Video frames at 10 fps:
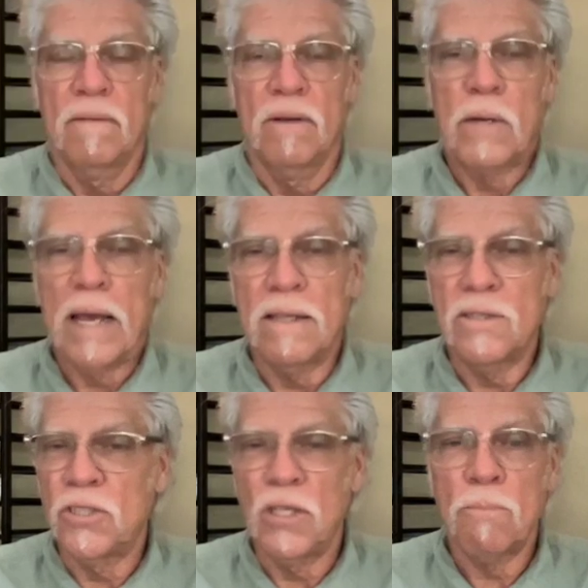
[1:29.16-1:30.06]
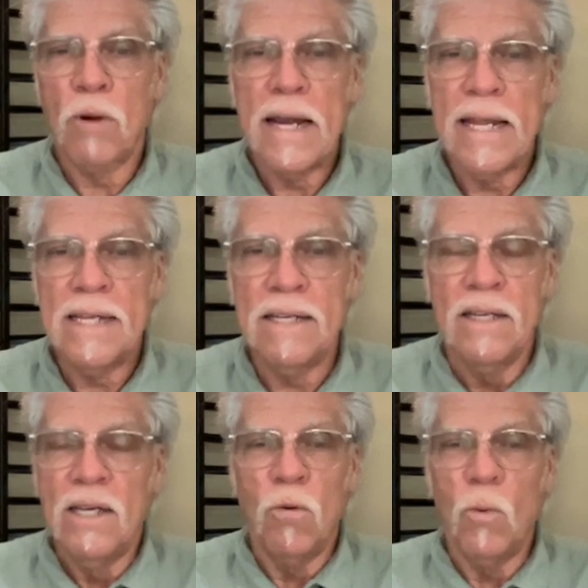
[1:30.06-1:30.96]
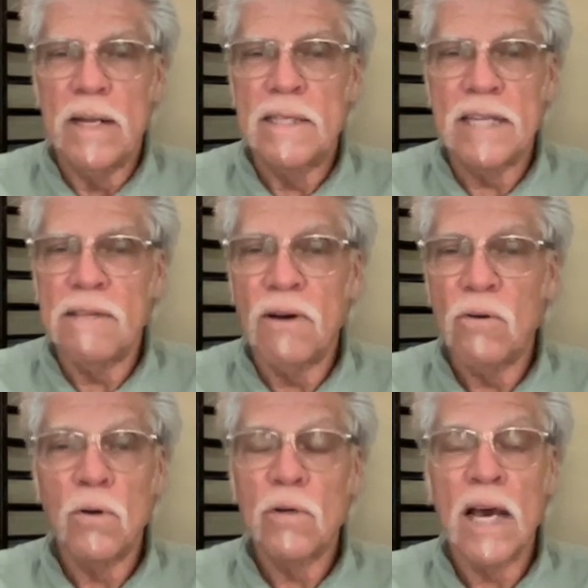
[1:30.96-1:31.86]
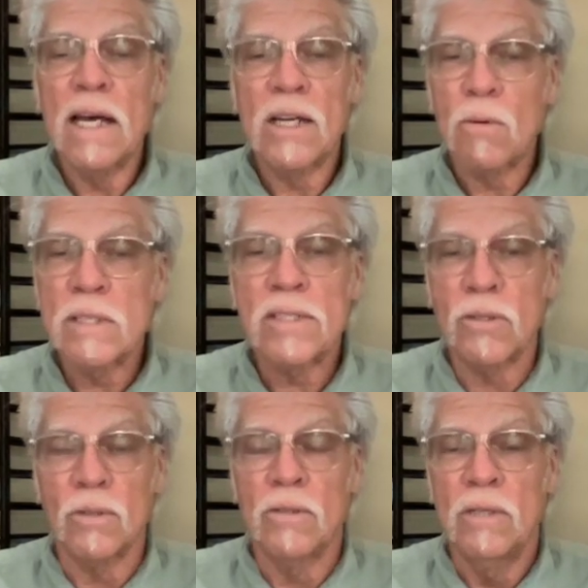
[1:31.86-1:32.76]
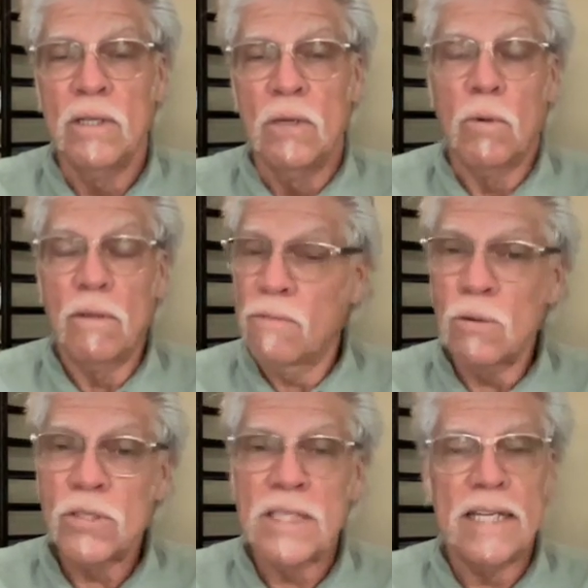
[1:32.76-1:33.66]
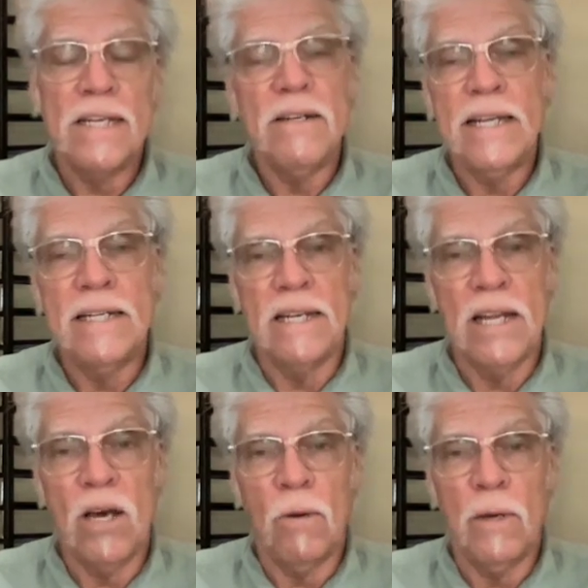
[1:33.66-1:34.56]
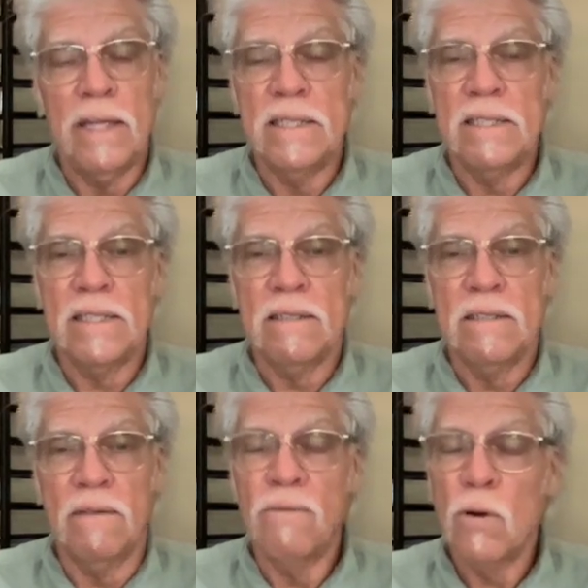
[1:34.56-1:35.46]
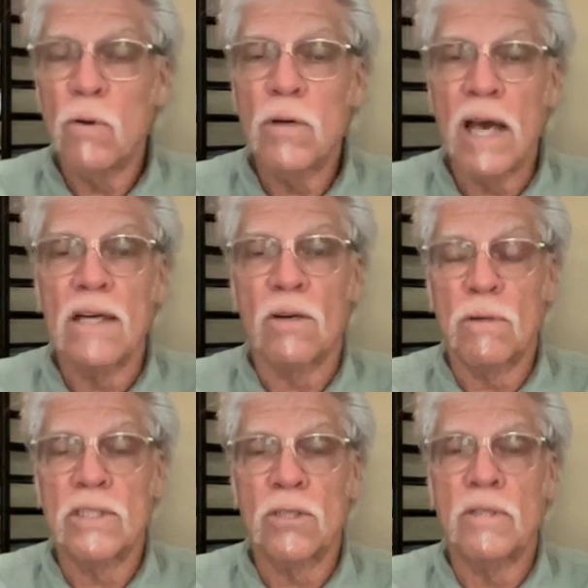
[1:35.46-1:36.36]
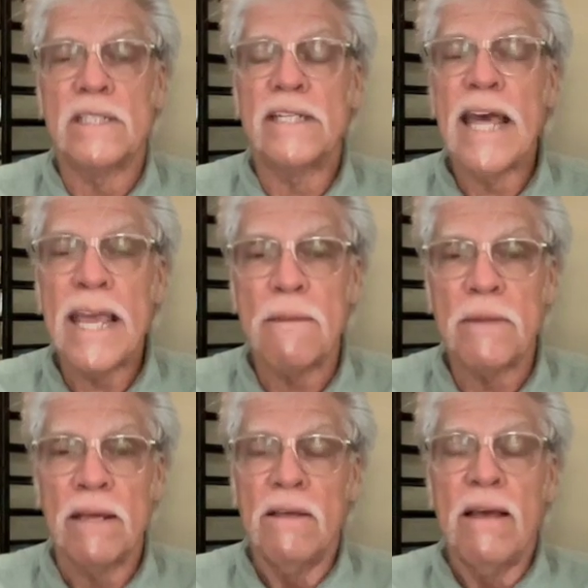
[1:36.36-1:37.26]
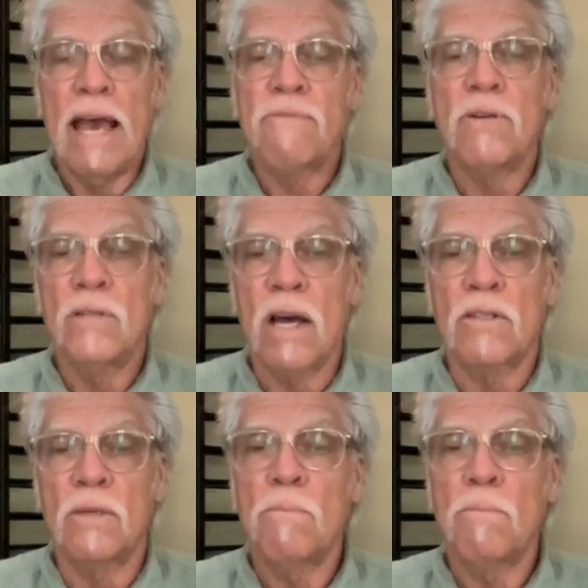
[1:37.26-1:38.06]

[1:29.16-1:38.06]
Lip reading: Okay, let's jump right in. What is a Vogel cut crystal? Well, the first thing you need to know is a Vogel cut crystal is named after Dr.